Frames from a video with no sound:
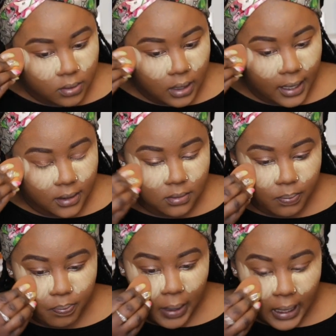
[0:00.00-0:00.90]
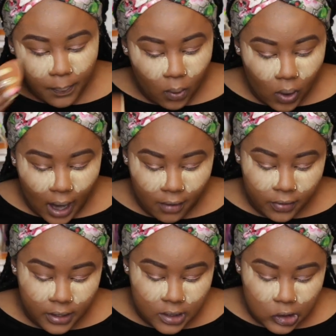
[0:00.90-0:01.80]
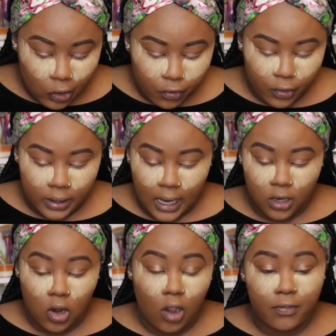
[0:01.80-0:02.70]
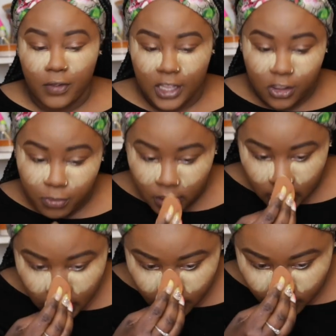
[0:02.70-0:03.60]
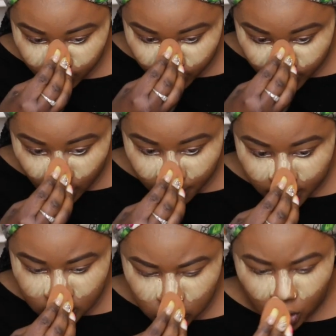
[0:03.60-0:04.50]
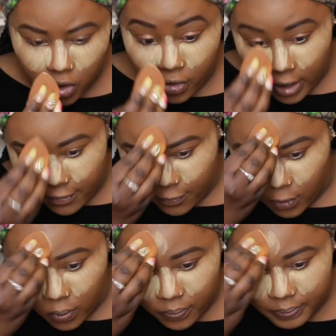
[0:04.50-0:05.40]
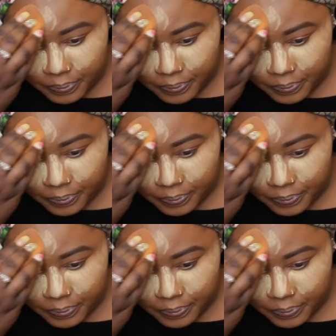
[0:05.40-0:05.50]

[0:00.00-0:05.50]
like, people are really suffering. Like, God, forgive me for not being so grateful